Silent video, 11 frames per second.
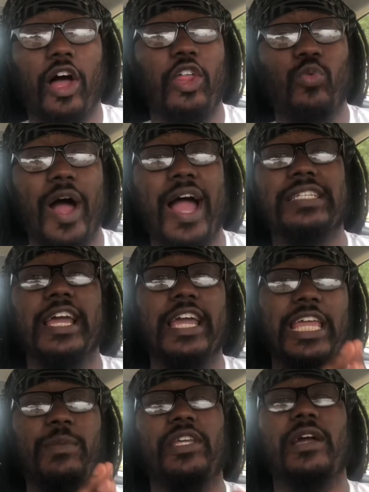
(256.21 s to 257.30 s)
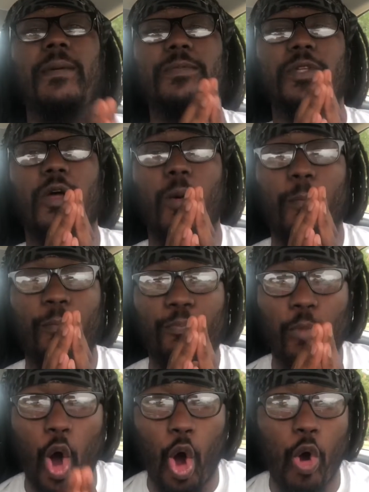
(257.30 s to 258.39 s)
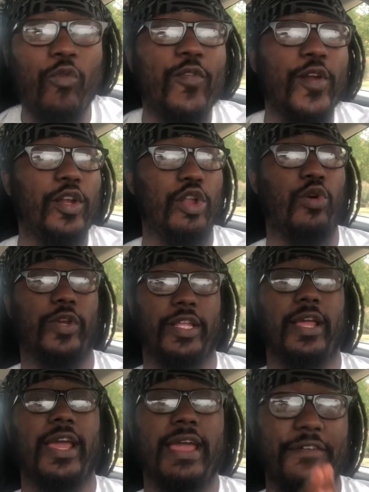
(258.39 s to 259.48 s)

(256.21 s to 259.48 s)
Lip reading: Otherwise, he becomes overloaded.